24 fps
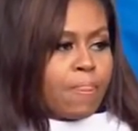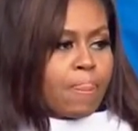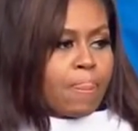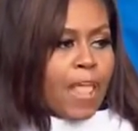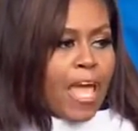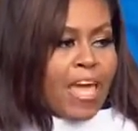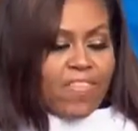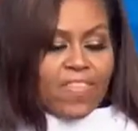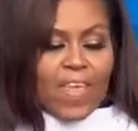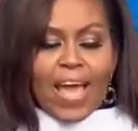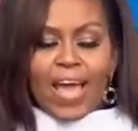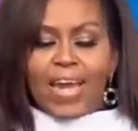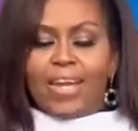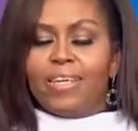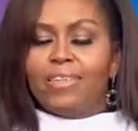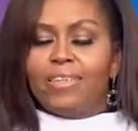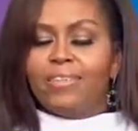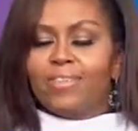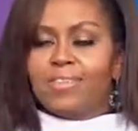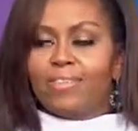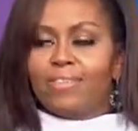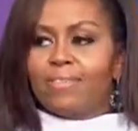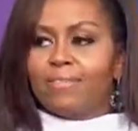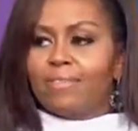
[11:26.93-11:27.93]
And that
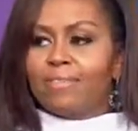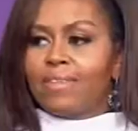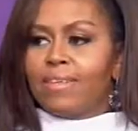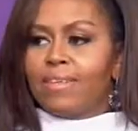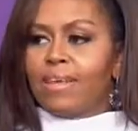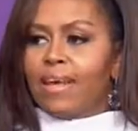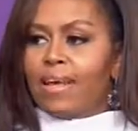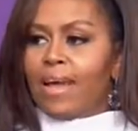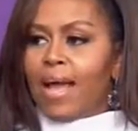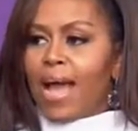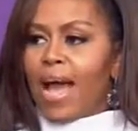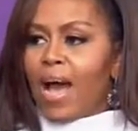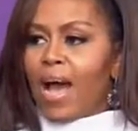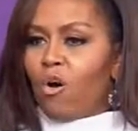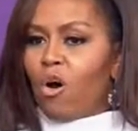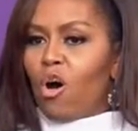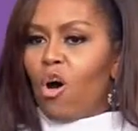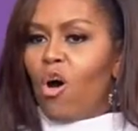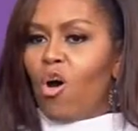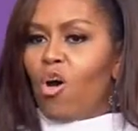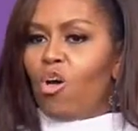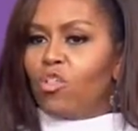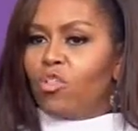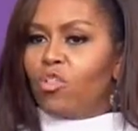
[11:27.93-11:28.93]
is how
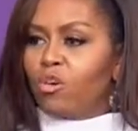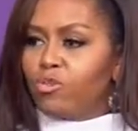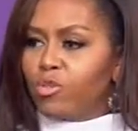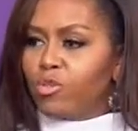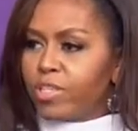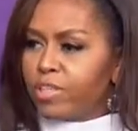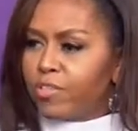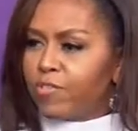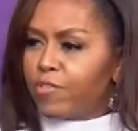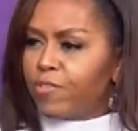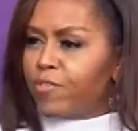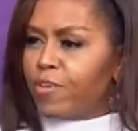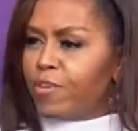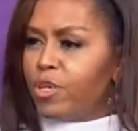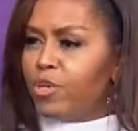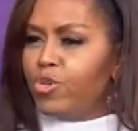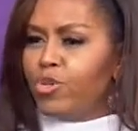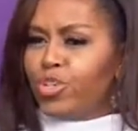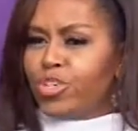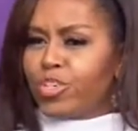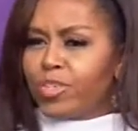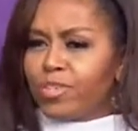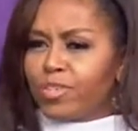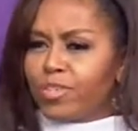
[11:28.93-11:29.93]
all those
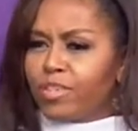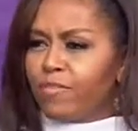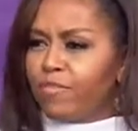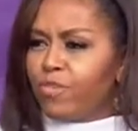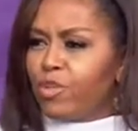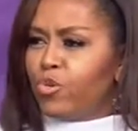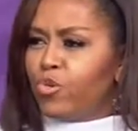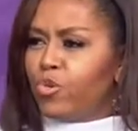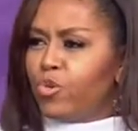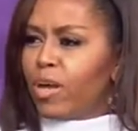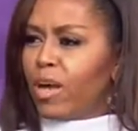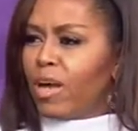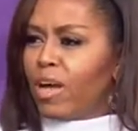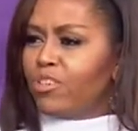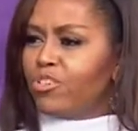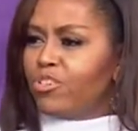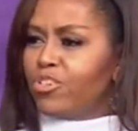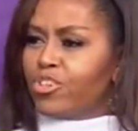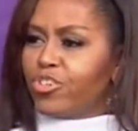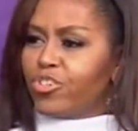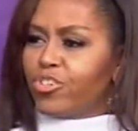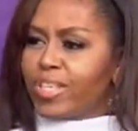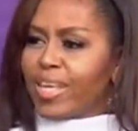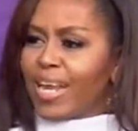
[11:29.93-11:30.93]
infusions of new
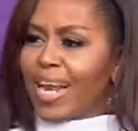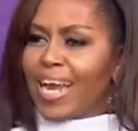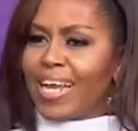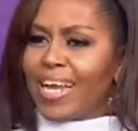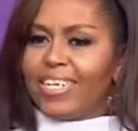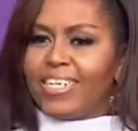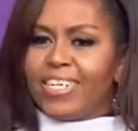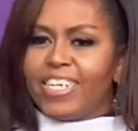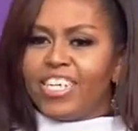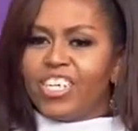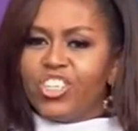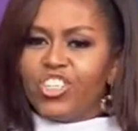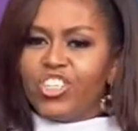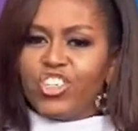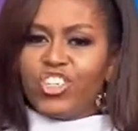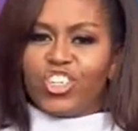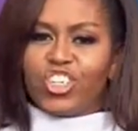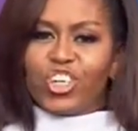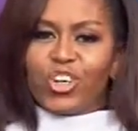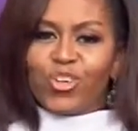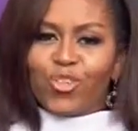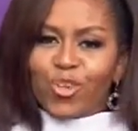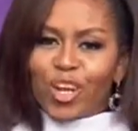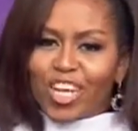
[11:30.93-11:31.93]
cultures and ideas,
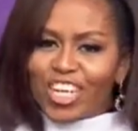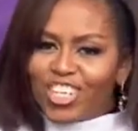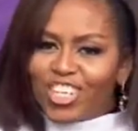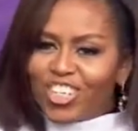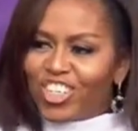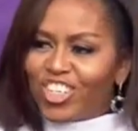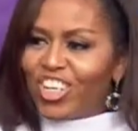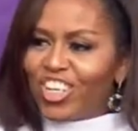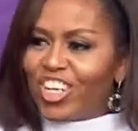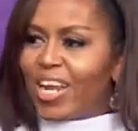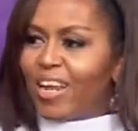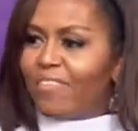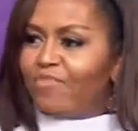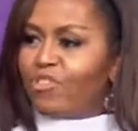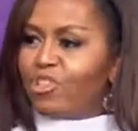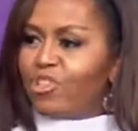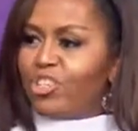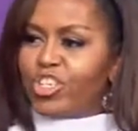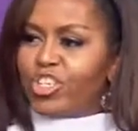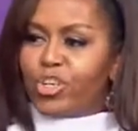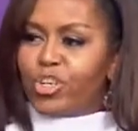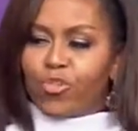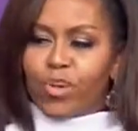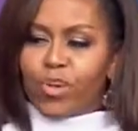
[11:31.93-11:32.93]
generation after
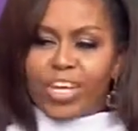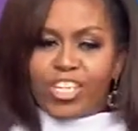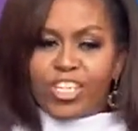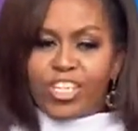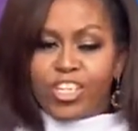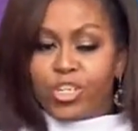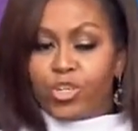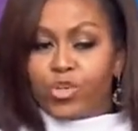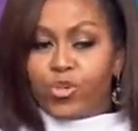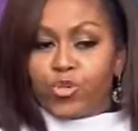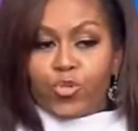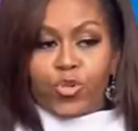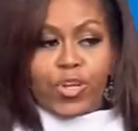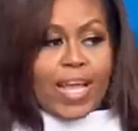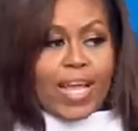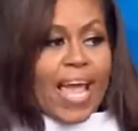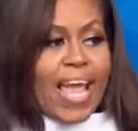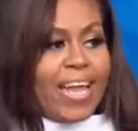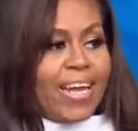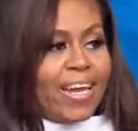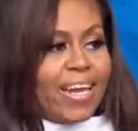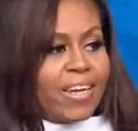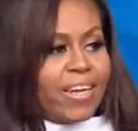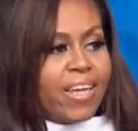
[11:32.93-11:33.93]
generation,
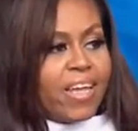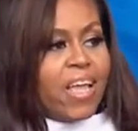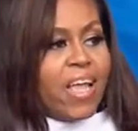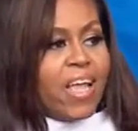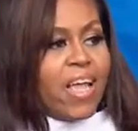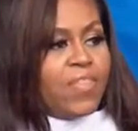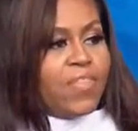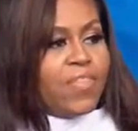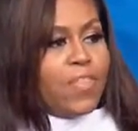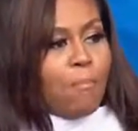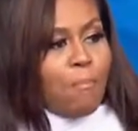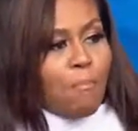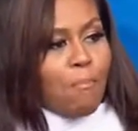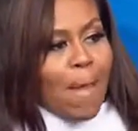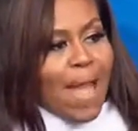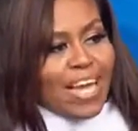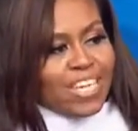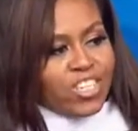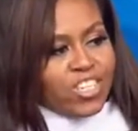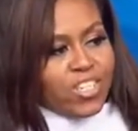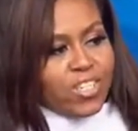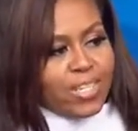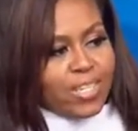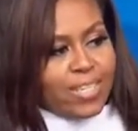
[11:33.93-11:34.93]
created the
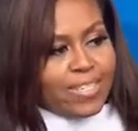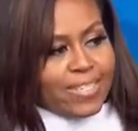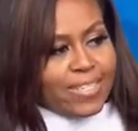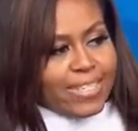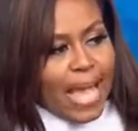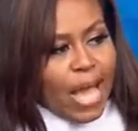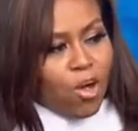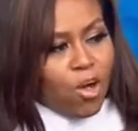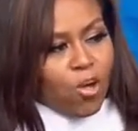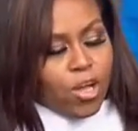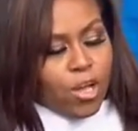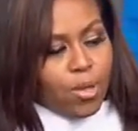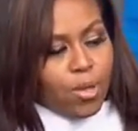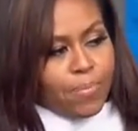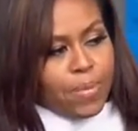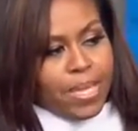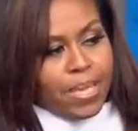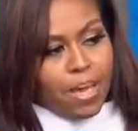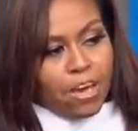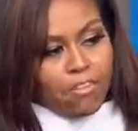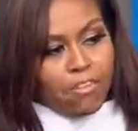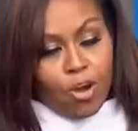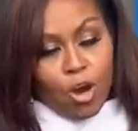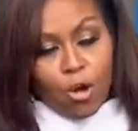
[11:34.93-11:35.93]
matchless
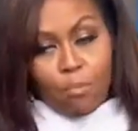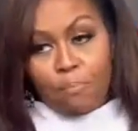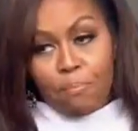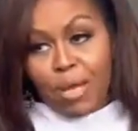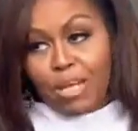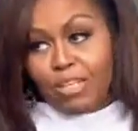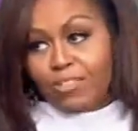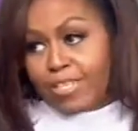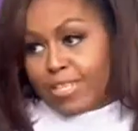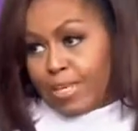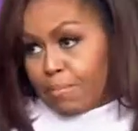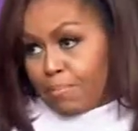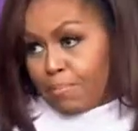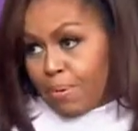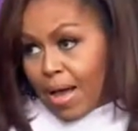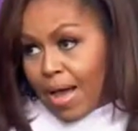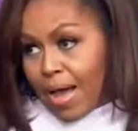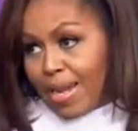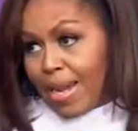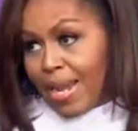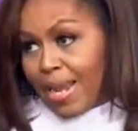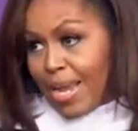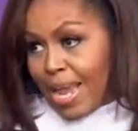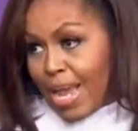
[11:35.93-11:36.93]
alchemy of our melting
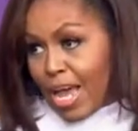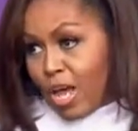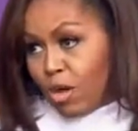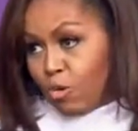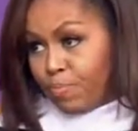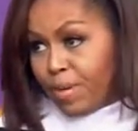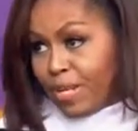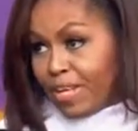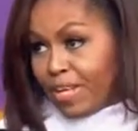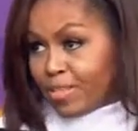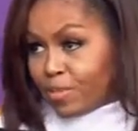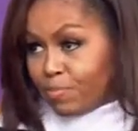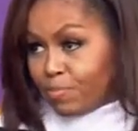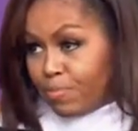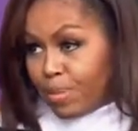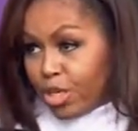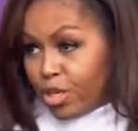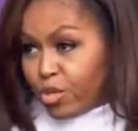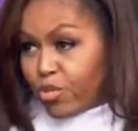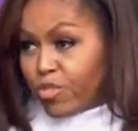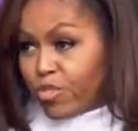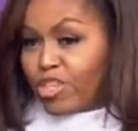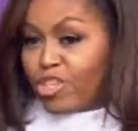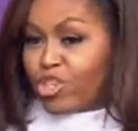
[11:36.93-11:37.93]
pot and helped us
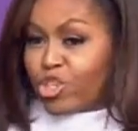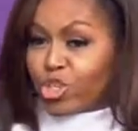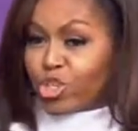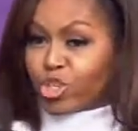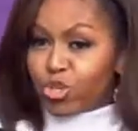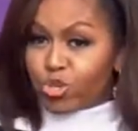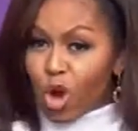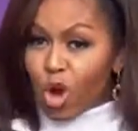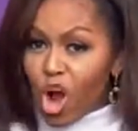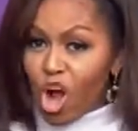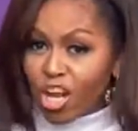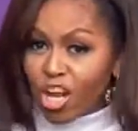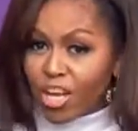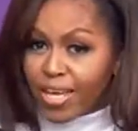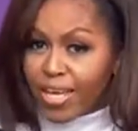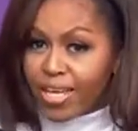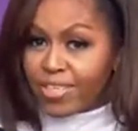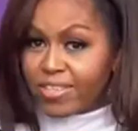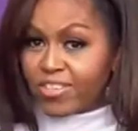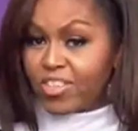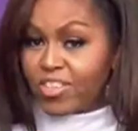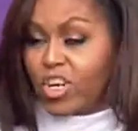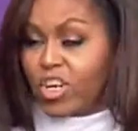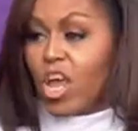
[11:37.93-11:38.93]
build the
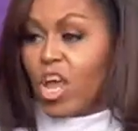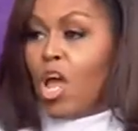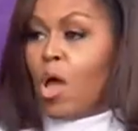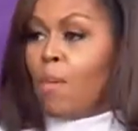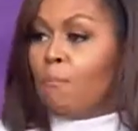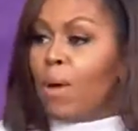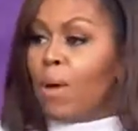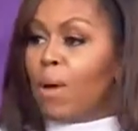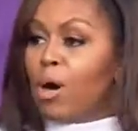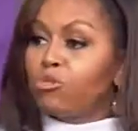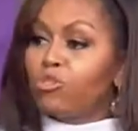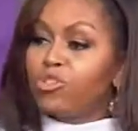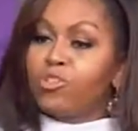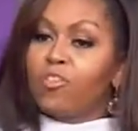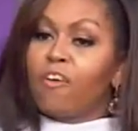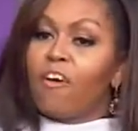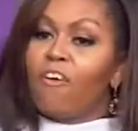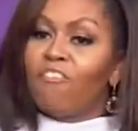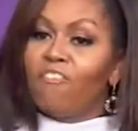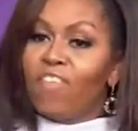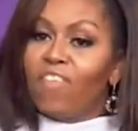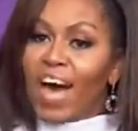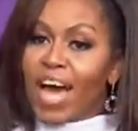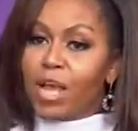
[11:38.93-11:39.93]
strongest, most
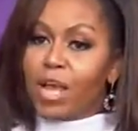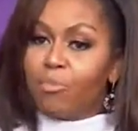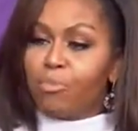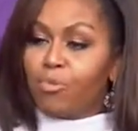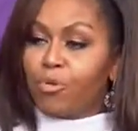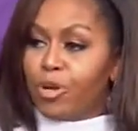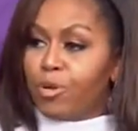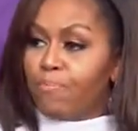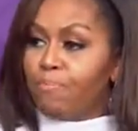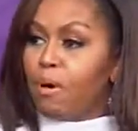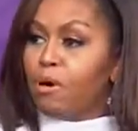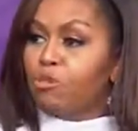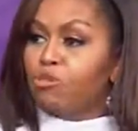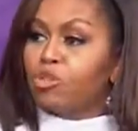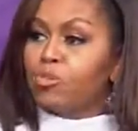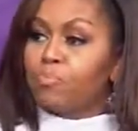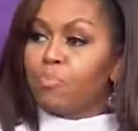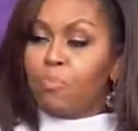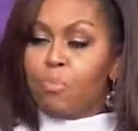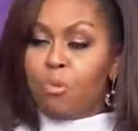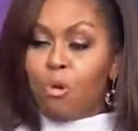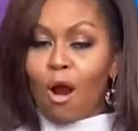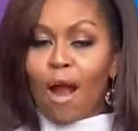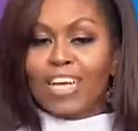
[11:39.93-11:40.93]
vibrant,
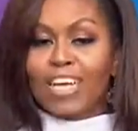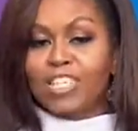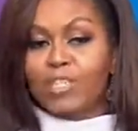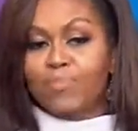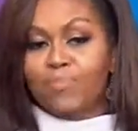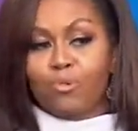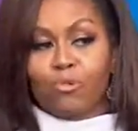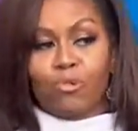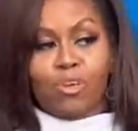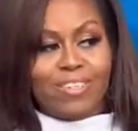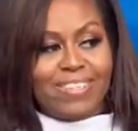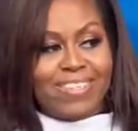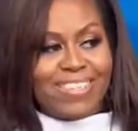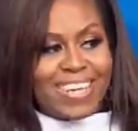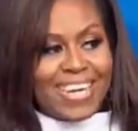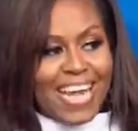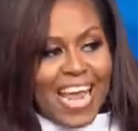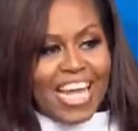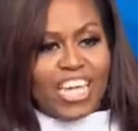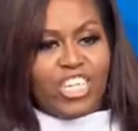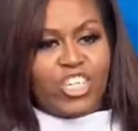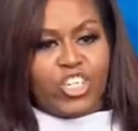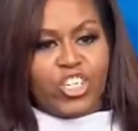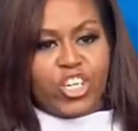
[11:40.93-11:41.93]
most prosperous
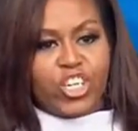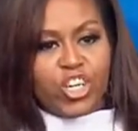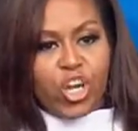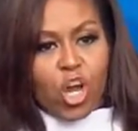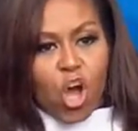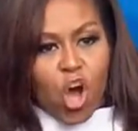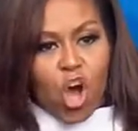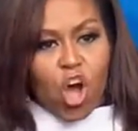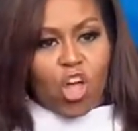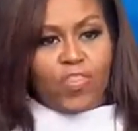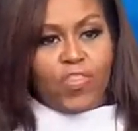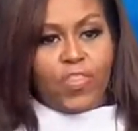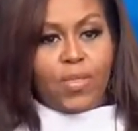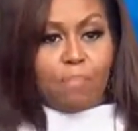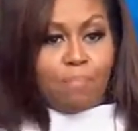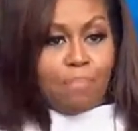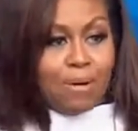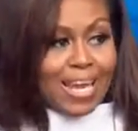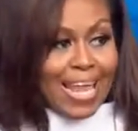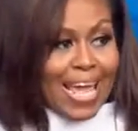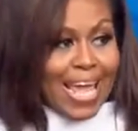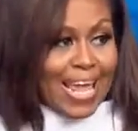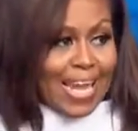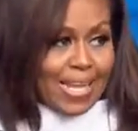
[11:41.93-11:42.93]
nation on the
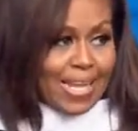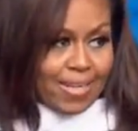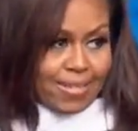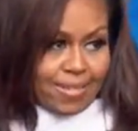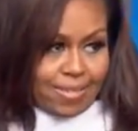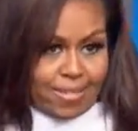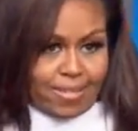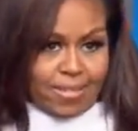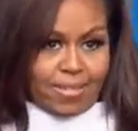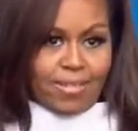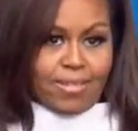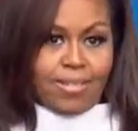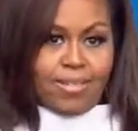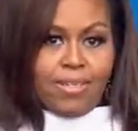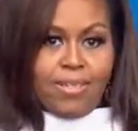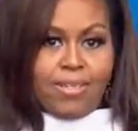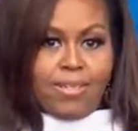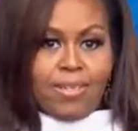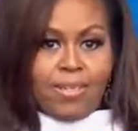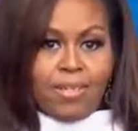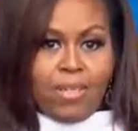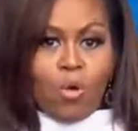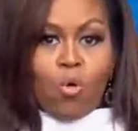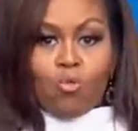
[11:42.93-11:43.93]
planet.
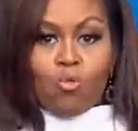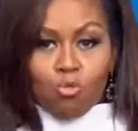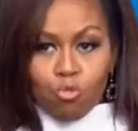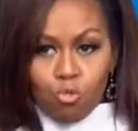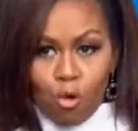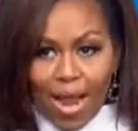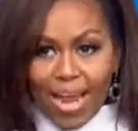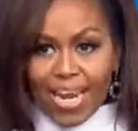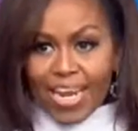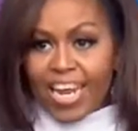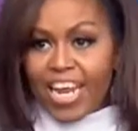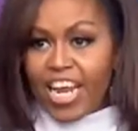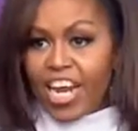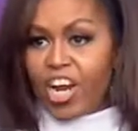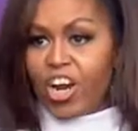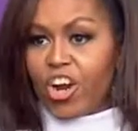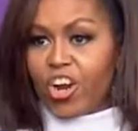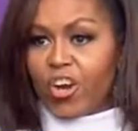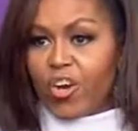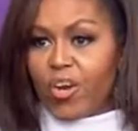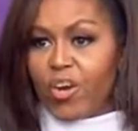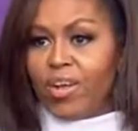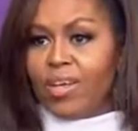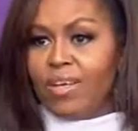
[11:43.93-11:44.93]
Right here.